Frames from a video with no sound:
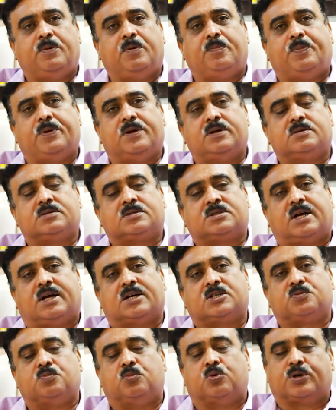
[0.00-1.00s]
people
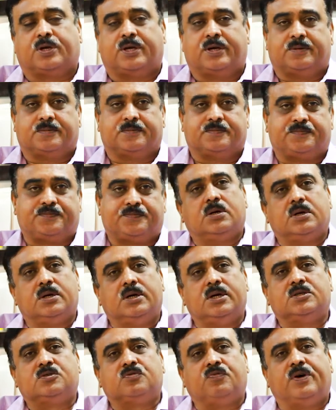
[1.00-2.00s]
start smoking.
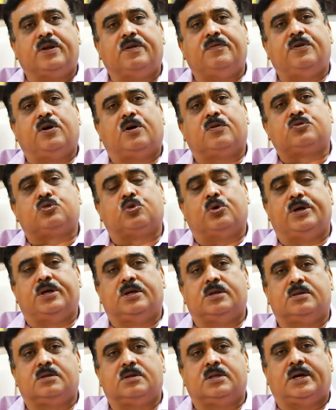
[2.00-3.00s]
It's one way of
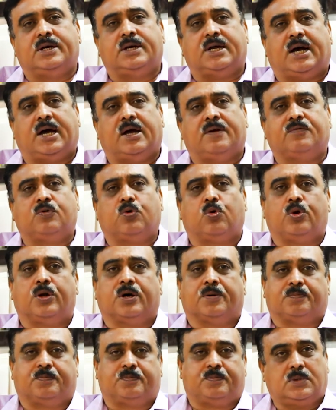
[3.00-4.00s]
showing that I have grown
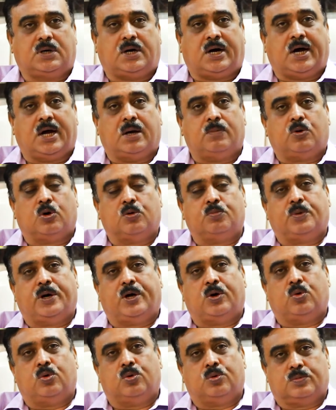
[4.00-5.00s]
up. I am on my
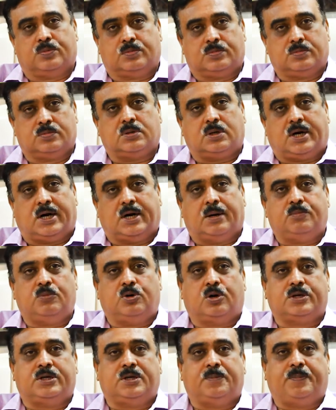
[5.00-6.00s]
own. I am
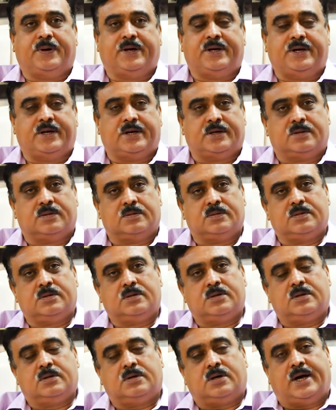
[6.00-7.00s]
not dependent.
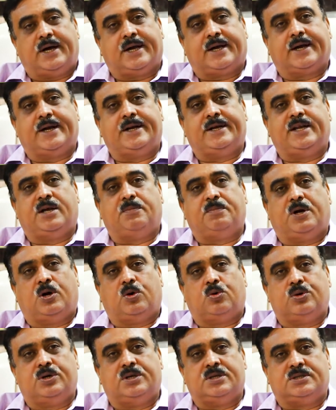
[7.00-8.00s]
I can take my
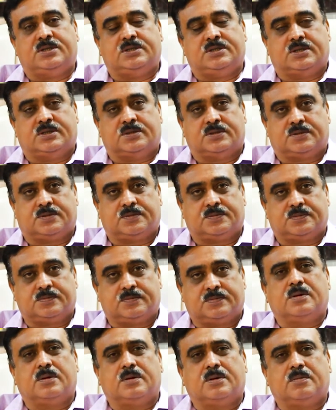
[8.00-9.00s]
own decisions.
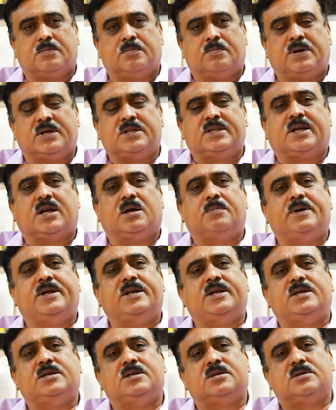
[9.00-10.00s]
But there are
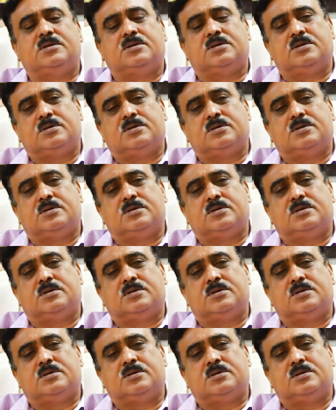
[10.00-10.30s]
many